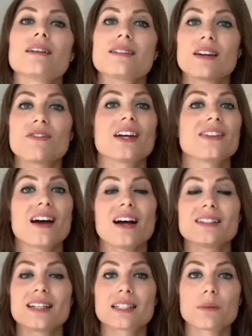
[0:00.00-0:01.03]
stuff like that
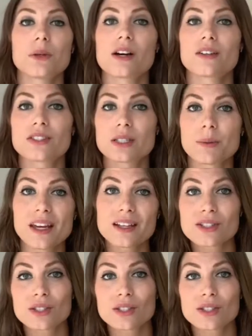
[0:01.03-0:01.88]
takes up a lot of space,